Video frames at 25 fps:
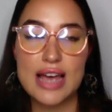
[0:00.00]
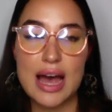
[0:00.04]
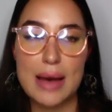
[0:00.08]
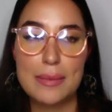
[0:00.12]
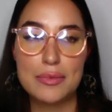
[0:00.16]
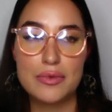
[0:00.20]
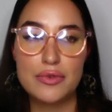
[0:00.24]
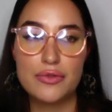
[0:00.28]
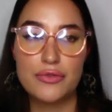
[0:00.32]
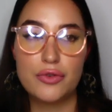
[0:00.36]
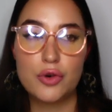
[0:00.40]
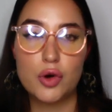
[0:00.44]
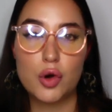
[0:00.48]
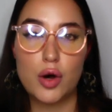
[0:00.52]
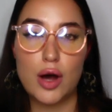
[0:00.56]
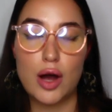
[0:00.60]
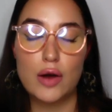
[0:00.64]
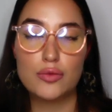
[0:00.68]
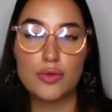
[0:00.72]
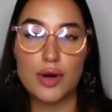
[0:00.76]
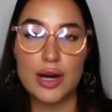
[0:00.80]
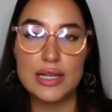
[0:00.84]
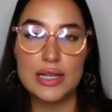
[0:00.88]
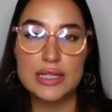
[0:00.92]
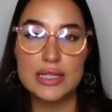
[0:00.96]
happened for a
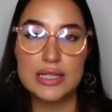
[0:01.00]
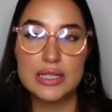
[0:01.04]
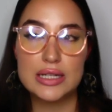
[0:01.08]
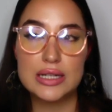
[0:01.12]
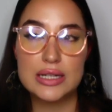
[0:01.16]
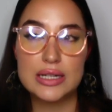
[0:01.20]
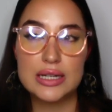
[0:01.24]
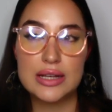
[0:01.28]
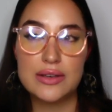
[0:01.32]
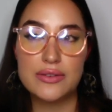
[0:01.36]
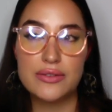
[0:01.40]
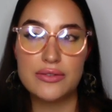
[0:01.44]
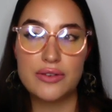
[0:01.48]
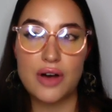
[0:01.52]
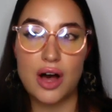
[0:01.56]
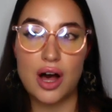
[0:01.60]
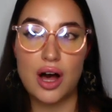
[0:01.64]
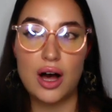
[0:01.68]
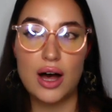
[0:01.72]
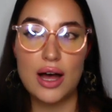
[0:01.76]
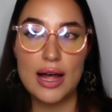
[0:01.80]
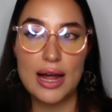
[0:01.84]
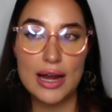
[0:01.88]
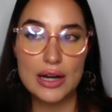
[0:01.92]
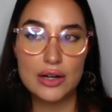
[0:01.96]
reason. And if
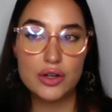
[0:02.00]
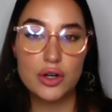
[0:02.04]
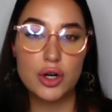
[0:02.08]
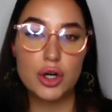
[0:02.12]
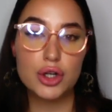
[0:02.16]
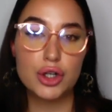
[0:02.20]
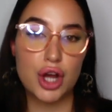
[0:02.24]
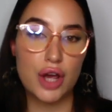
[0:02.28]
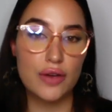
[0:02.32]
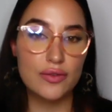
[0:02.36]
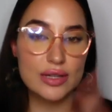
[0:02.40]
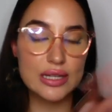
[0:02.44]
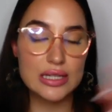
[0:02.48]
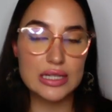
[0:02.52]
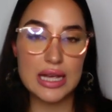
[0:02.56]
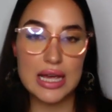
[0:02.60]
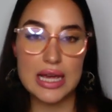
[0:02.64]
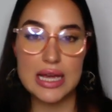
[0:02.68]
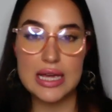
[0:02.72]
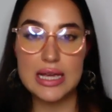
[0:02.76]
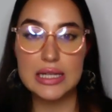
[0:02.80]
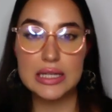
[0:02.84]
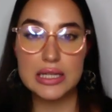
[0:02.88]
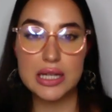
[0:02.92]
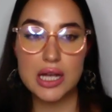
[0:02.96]
I had gone
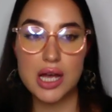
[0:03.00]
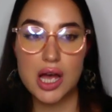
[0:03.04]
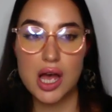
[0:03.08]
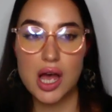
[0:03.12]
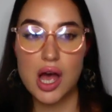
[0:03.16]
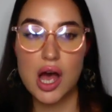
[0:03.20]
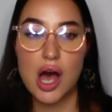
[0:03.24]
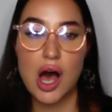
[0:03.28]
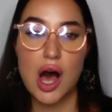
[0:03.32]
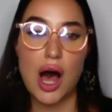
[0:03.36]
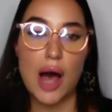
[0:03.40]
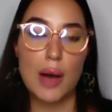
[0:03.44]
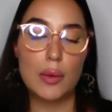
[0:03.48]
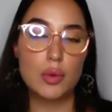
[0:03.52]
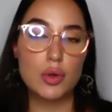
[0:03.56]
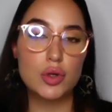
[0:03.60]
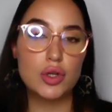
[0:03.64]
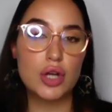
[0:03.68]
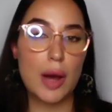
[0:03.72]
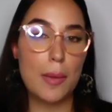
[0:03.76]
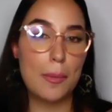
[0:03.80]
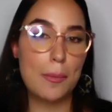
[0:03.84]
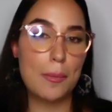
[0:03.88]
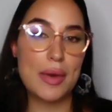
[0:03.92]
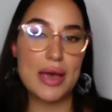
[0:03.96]
overseas, I would
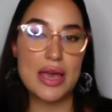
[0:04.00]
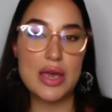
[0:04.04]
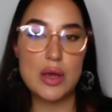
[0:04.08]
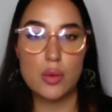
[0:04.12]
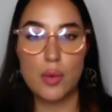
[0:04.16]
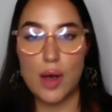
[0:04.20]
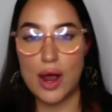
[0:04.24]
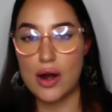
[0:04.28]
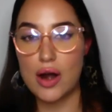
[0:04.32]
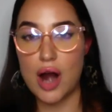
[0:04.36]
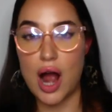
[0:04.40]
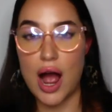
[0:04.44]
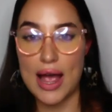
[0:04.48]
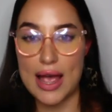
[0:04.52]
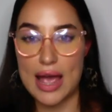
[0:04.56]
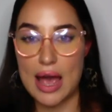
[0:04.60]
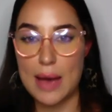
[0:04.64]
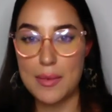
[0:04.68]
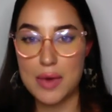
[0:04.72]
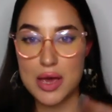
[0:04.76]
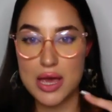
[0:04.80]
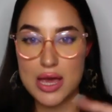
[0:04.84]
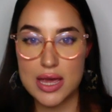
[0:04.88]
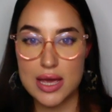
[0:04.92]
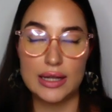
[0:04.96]
not be where I
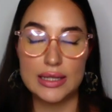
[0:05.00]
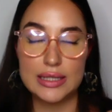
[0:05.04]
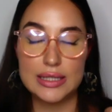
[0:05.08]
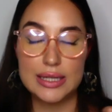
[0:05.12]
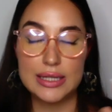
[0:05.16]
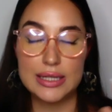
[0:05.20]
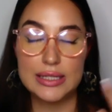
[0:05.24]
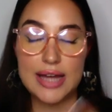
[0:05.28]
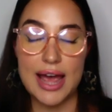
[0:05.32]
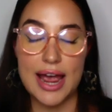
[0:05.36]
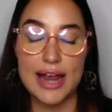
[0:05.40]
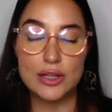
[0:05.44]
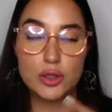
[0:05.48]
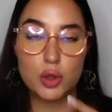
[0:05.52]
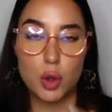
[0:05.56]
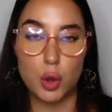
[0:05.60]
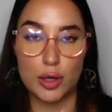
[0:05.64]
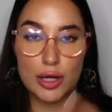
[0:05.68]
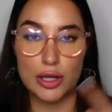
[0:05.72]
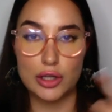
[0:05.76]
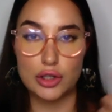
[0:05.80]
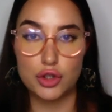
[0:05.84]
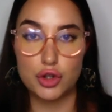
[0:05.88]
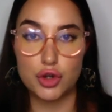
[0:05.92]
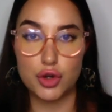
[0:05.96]
am here today
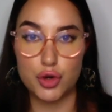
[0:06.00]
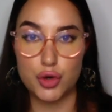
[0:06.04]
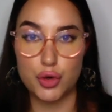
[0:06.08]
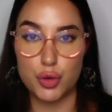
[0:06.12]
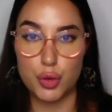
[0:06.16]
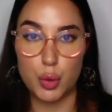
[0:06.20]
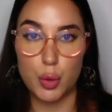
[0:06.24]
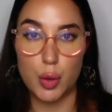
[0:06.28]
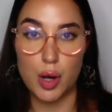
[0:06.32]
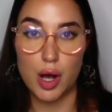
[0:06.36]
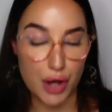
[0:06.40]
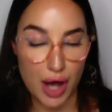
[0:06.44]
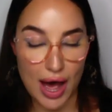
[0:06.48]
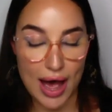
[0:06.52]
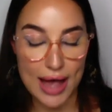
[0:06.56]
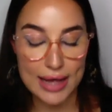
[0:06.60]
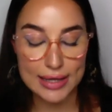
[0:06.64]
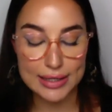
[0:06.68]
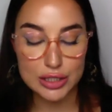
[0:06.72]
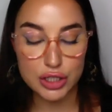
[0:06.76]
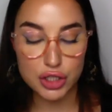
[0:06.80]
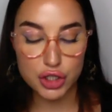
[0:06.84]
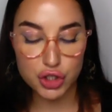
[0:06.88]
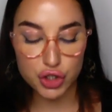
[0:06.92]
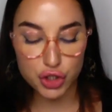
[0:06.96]
talking to you
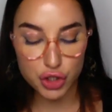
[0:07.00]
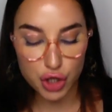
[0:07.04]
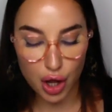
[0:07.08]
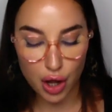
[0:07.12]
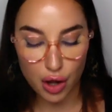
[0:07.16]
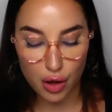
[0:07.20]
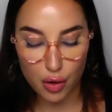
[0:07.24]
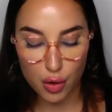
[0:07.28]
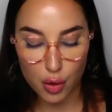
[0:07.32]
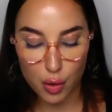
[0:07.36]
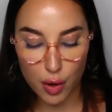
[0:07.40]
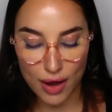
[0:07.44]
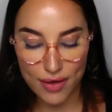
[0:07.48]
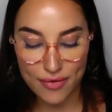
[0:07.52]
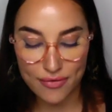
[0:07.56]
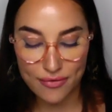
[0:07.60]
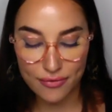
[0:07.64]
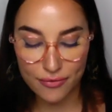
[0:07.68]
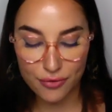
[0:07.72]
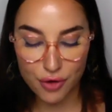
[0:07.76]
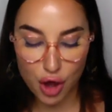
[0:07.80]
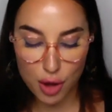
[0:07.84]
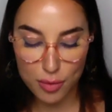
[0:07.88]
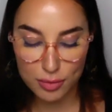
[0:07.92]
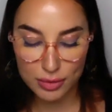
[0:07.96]
guys. So I
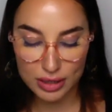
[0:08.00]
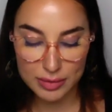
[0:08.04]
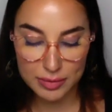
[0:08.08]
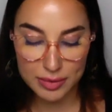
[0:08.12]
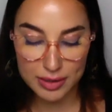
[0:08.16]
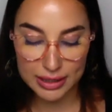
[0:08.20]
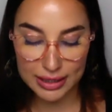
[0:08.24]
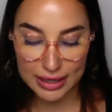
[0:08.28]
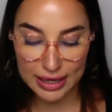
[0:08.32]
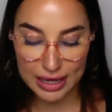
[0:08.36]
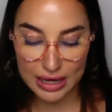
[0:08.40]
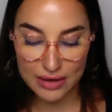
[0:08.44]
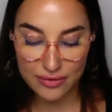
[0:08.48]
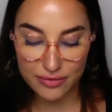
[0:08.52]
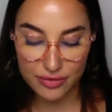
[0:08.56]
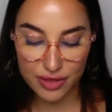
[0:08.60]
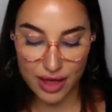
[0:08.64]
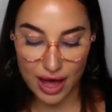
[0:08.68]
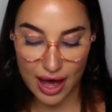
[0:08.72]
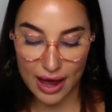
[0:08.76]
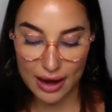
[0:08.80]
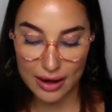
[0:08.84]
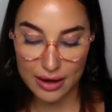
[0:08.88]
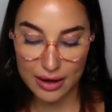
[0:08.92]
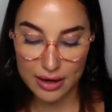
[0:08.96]
firmly believe
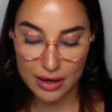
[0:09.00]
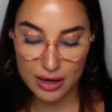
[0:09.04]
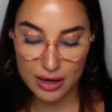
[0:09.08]
that